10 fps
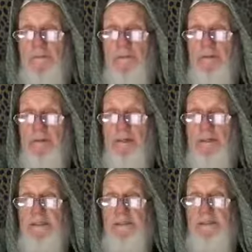All
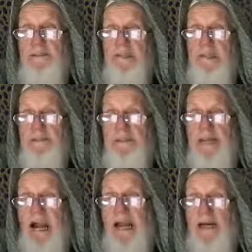right, it's
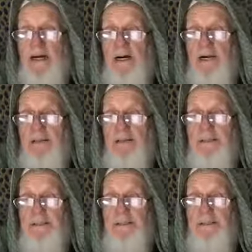an icon.
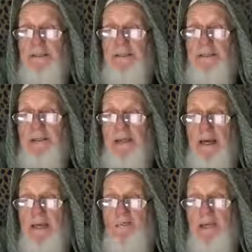
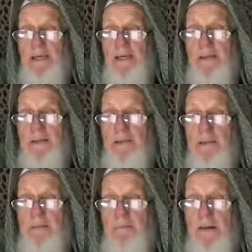And beneath
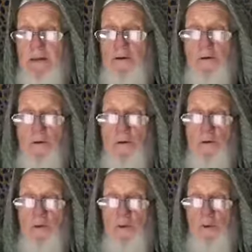the
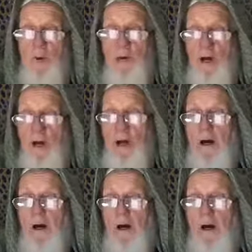mandorla
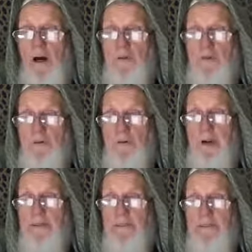of
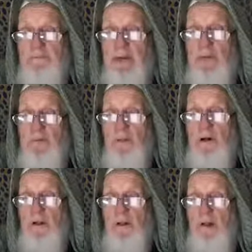Christ
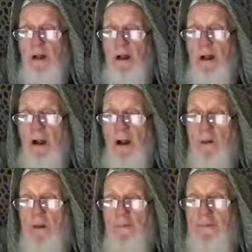Emmanuel
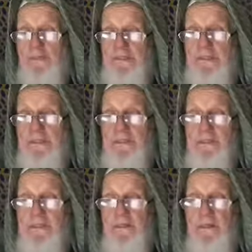are
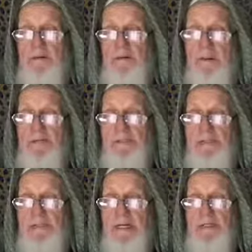
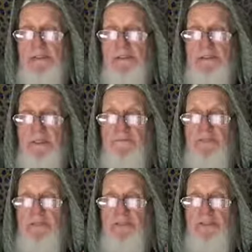representations of
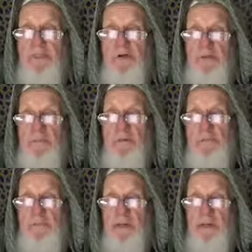the cherubim.